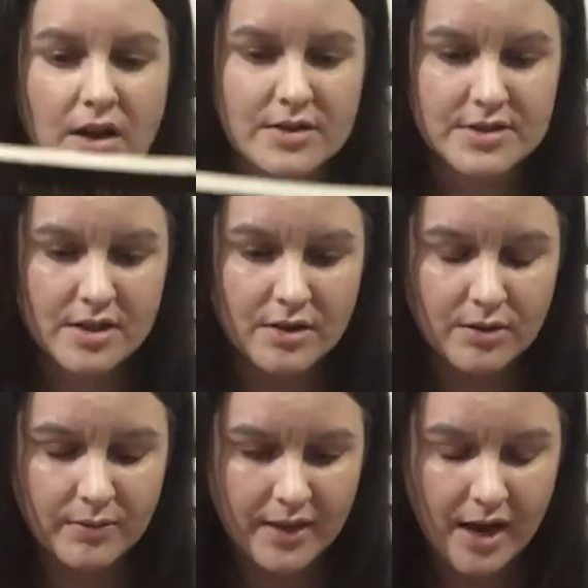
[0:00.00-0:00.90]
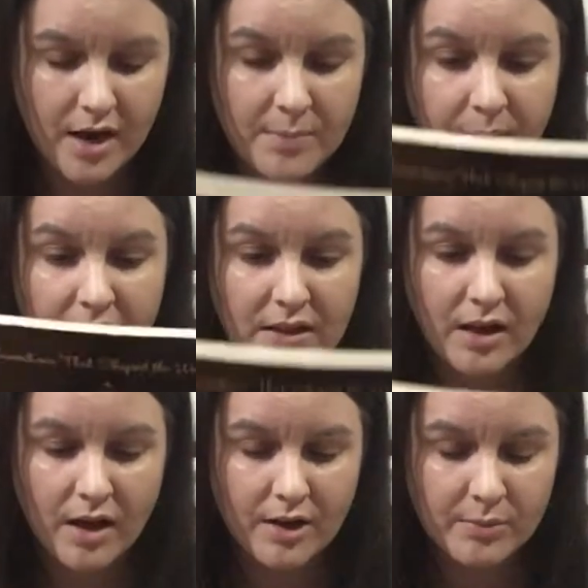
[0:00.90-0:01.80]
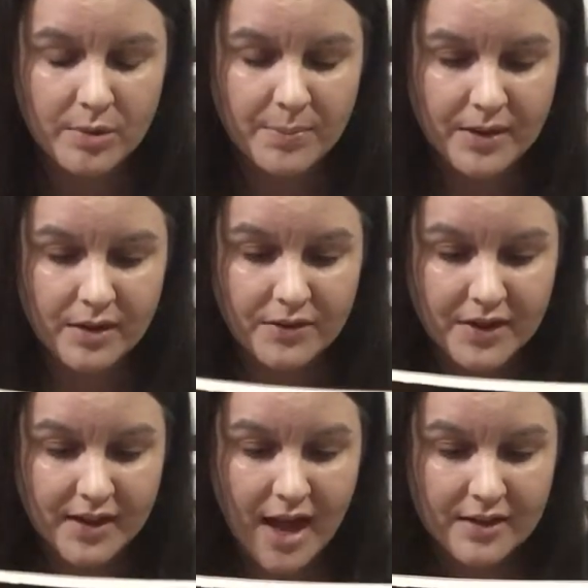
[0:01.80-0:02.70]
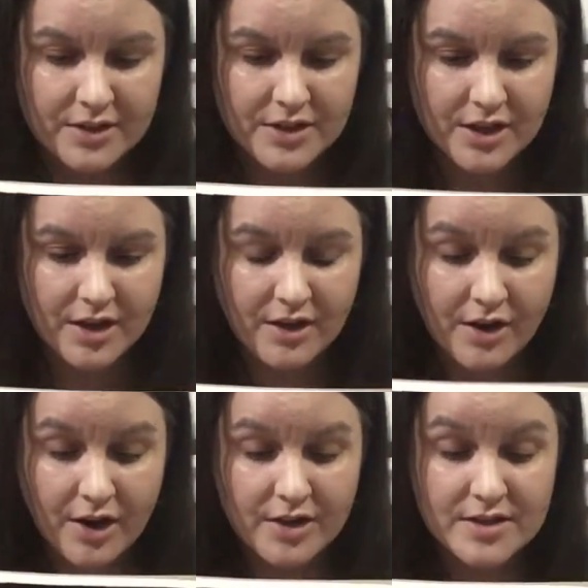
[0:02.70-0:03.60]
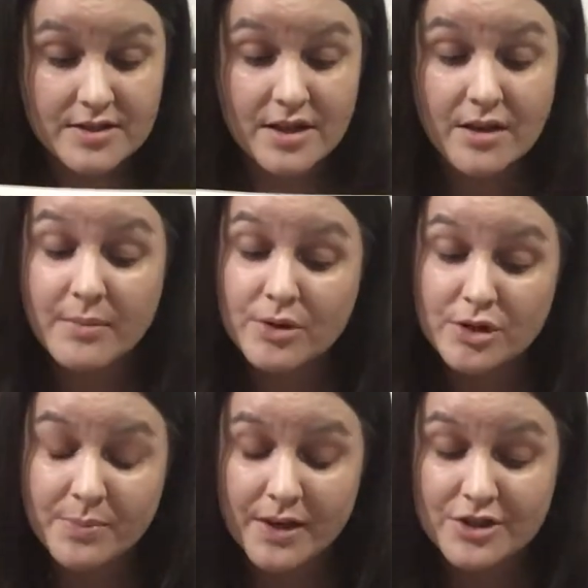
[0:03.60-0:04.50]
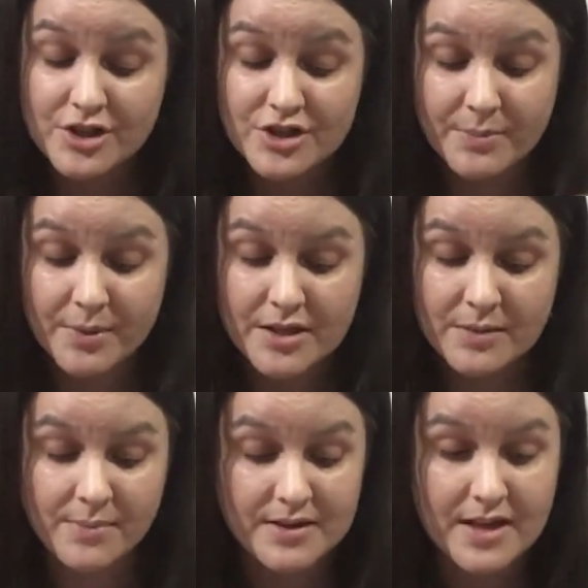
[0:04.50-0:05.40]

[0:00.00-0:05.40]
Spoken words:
also the airplane, the automobile, the calendar, currency, motion pictures, the printing press,